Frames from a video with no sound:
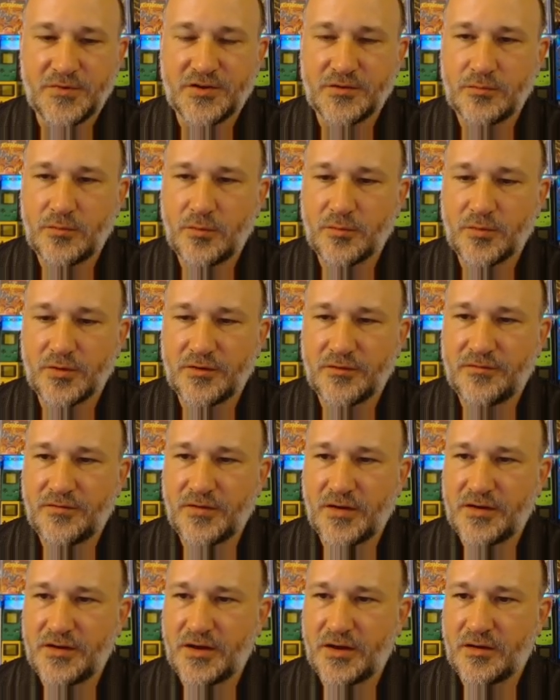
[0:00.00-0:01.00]
So what we're going to
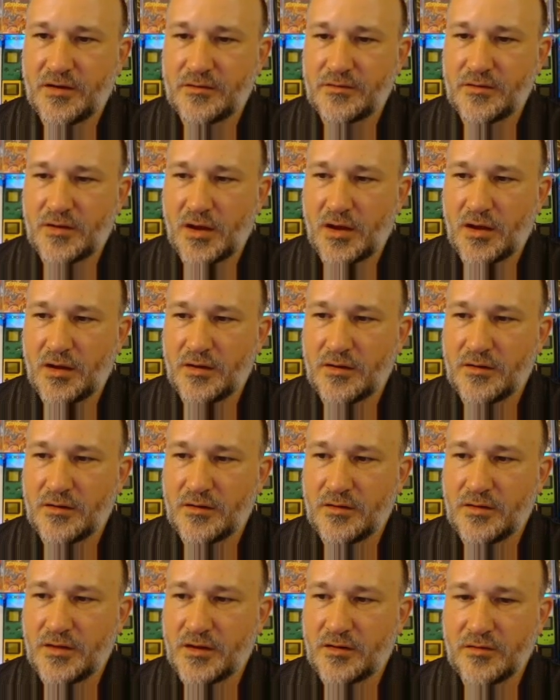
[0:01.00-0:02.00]
find out
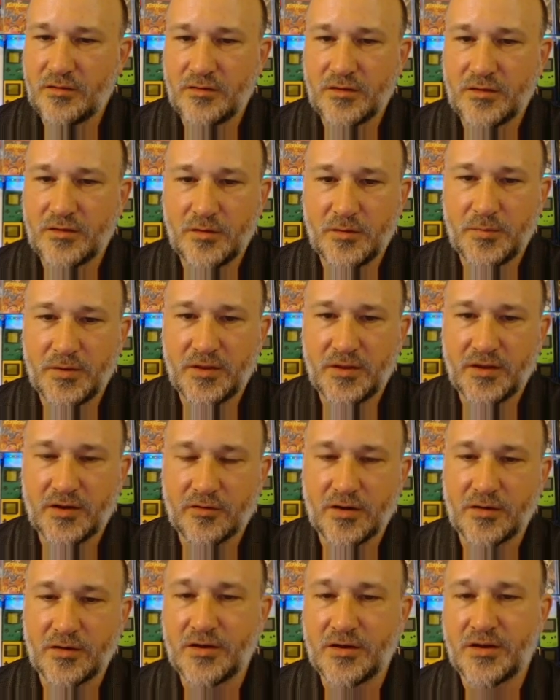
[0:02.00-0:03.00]
a little bit
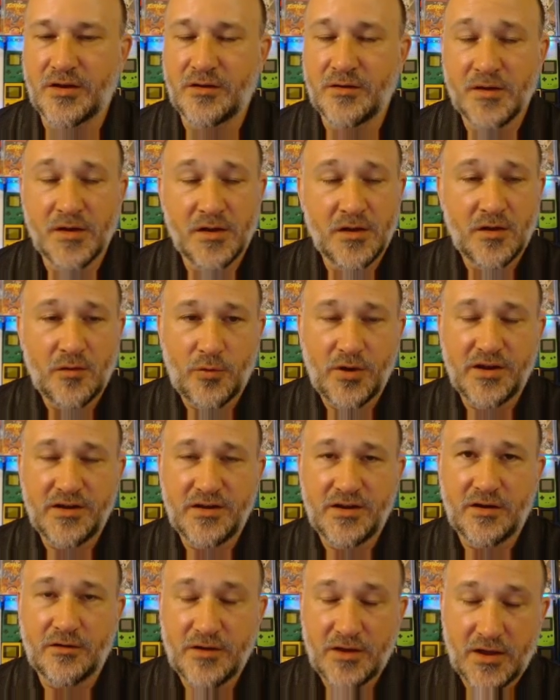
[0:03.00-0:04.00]
later on, I'm going to wait
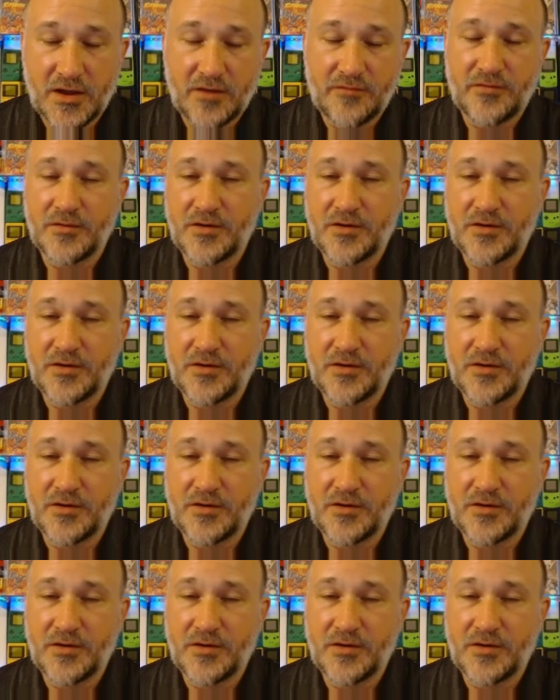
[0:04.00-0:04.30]
an hour and a half.